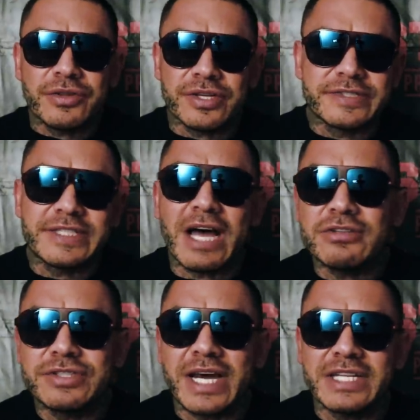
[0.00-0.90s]
the
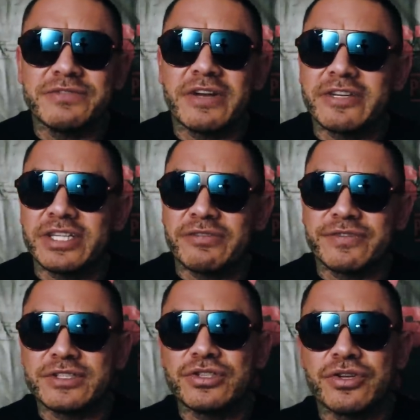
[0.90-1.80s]
south side's very
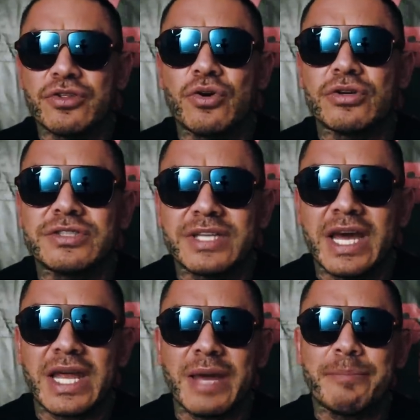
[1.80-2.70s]
different to the north
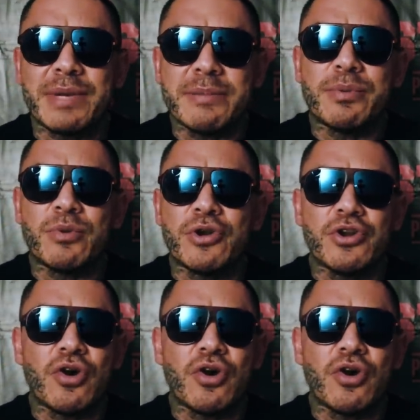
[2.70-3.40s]
side, and people would